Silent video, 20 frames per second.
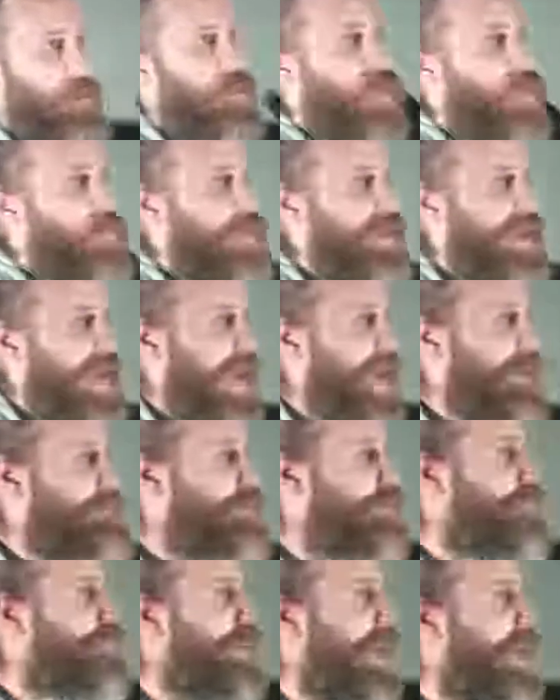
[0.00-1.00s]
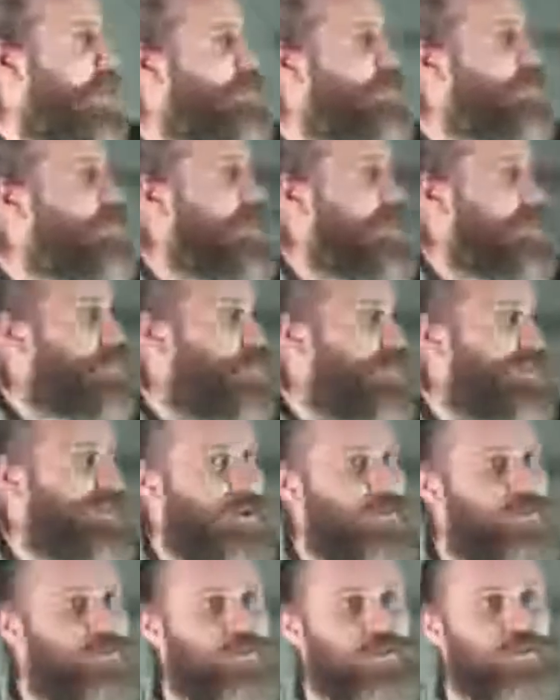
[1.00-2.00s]
what we have around us. We
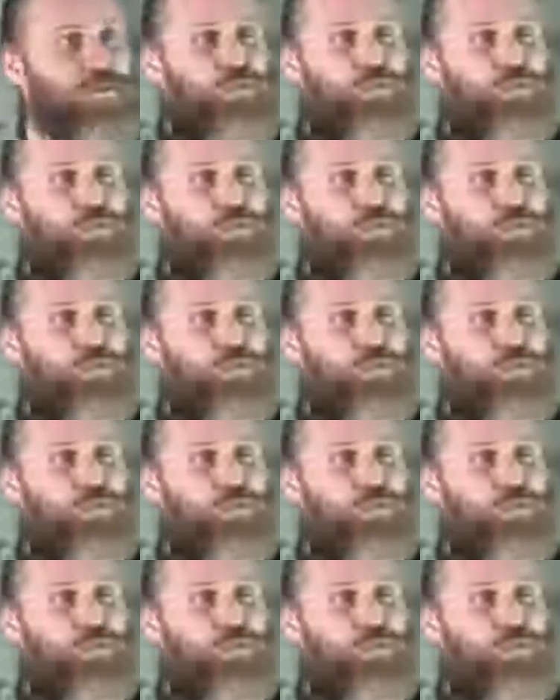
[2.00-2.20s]
don't just